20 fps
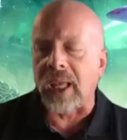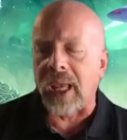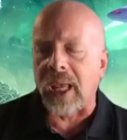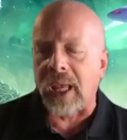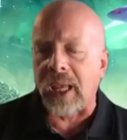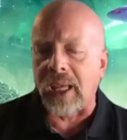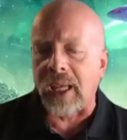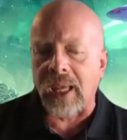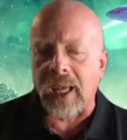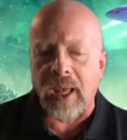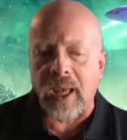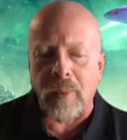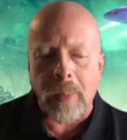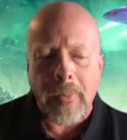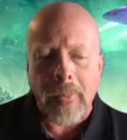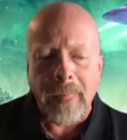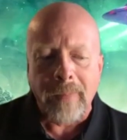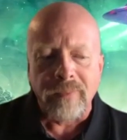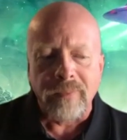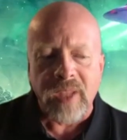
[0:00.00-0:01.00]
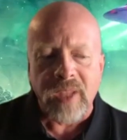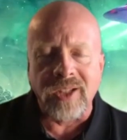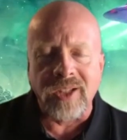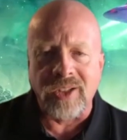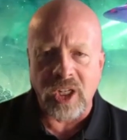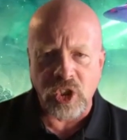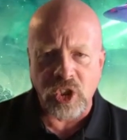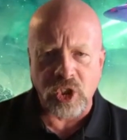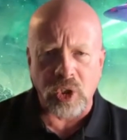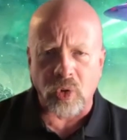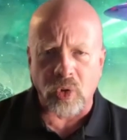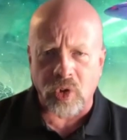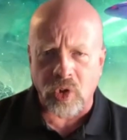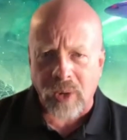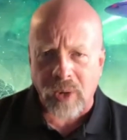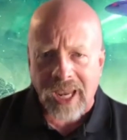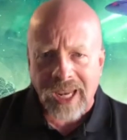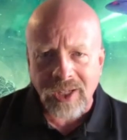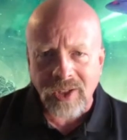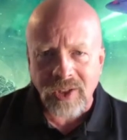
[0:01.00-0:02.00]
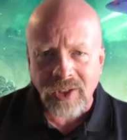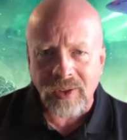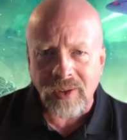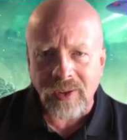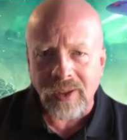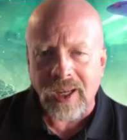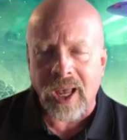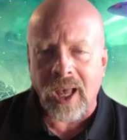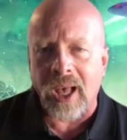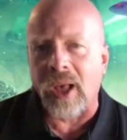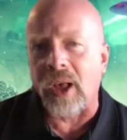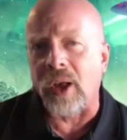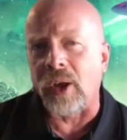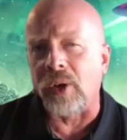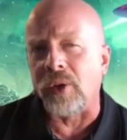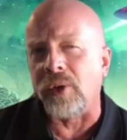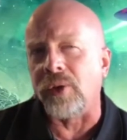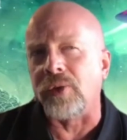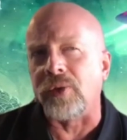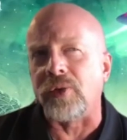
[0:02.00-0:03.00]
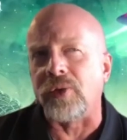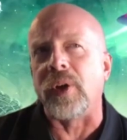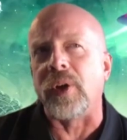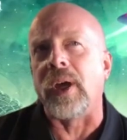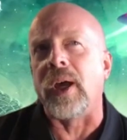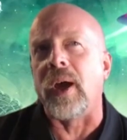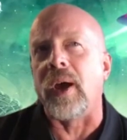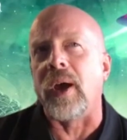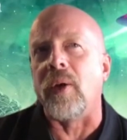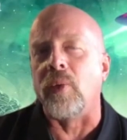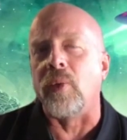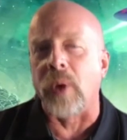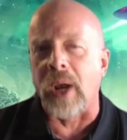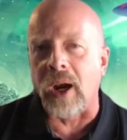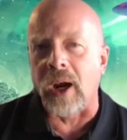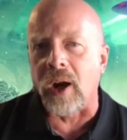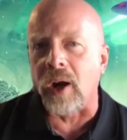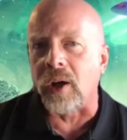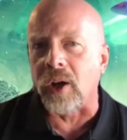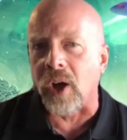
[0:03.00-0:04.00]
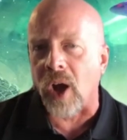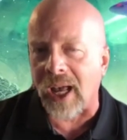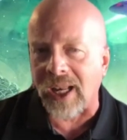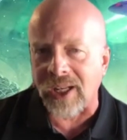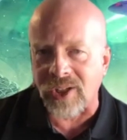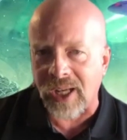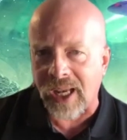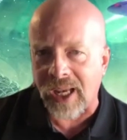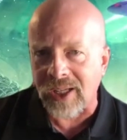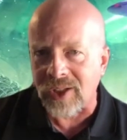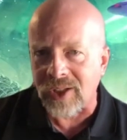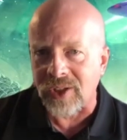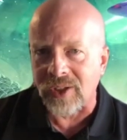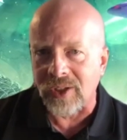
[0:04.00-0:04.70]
a digital crate of rare content